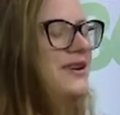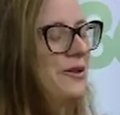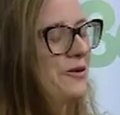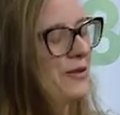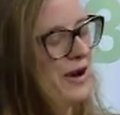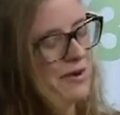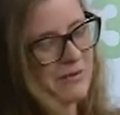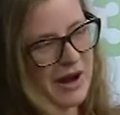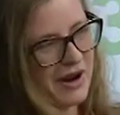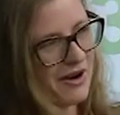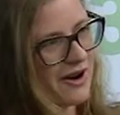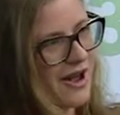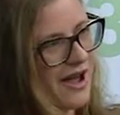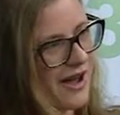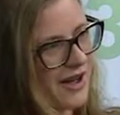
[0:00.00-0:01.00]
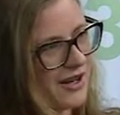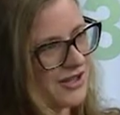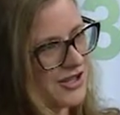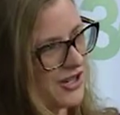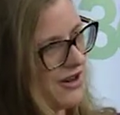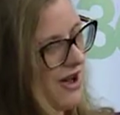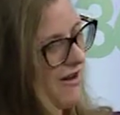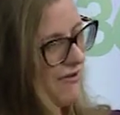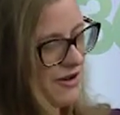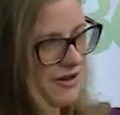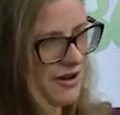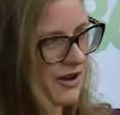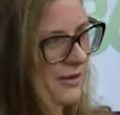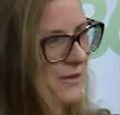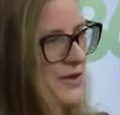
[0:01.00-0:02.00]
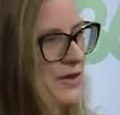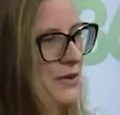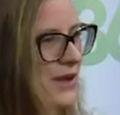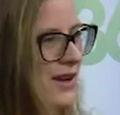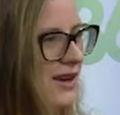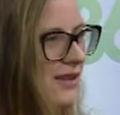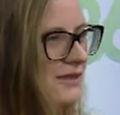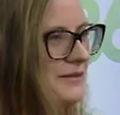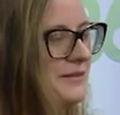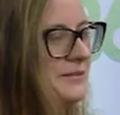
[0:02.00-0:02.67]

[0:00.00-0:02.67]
grandparent age and everything in between.